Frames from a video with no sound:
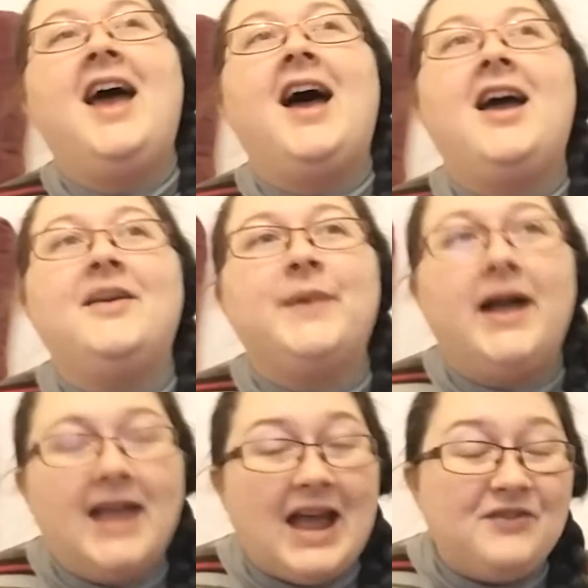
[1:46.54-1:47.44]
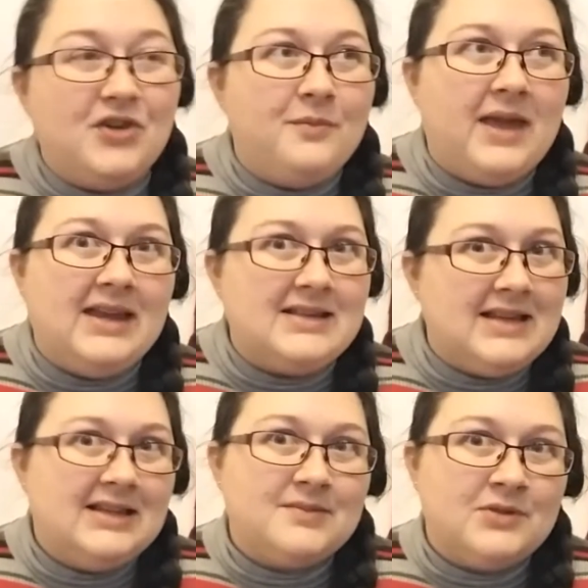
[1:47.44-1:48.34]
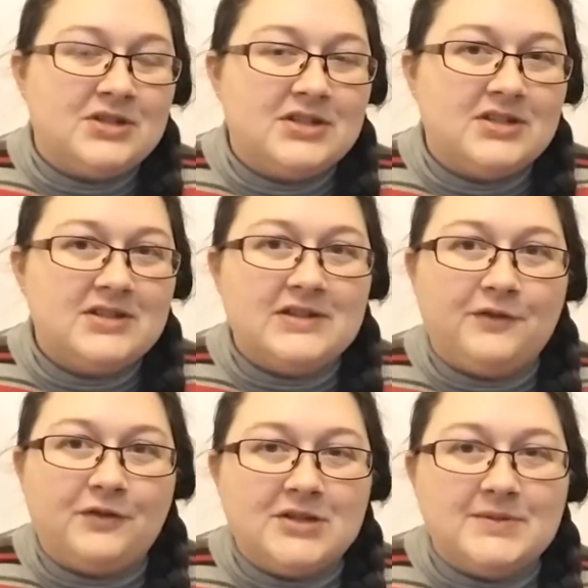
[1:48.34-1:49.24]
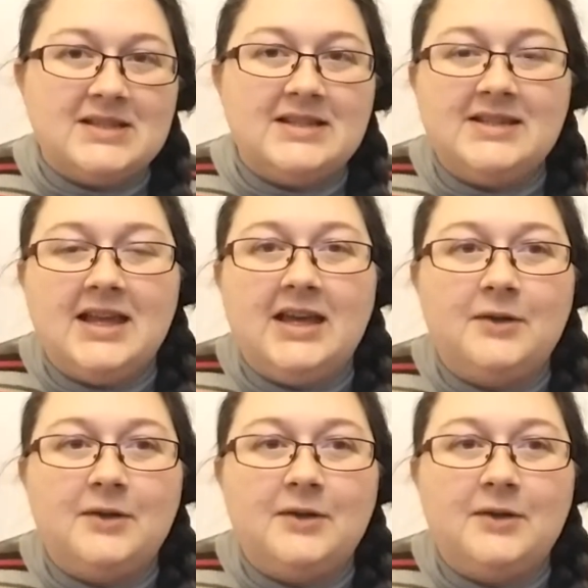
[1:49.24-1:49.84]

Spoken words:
I have not made nearly as much stuff for Christmas this year,